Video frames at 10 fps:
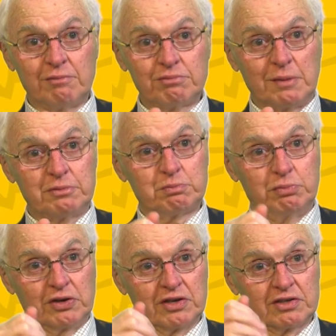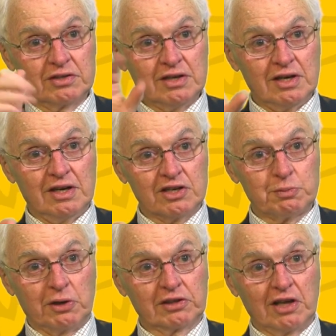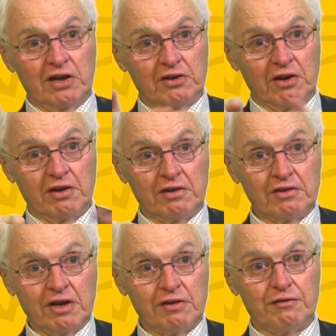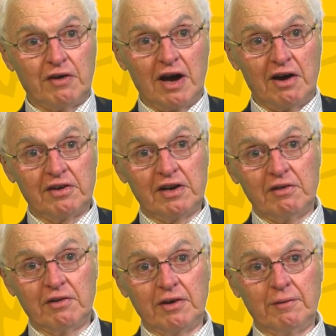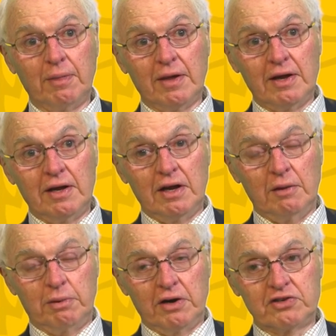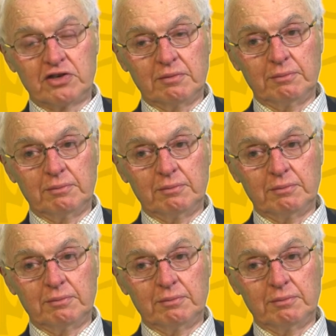perhaps put a spotlight on and fire at anyone approaching.